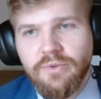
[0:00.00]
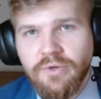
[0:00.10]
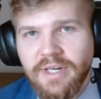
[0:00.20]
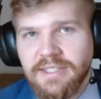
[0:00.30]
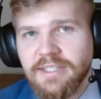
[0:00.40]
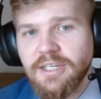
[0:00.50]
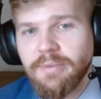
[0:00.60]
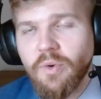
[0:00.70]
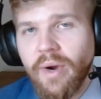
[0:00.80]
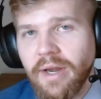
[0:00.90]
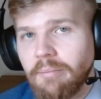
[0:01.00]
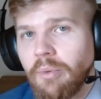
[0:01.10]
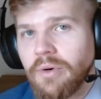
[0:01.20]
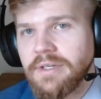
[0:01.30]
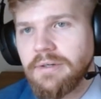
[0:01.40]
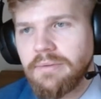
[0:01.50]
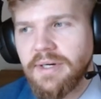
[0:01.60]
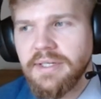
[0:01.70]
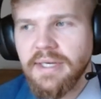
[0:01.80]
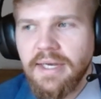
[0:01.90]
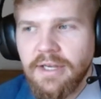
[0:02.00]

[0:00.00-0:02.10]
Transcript: So in your case, it's going to be quite important, right?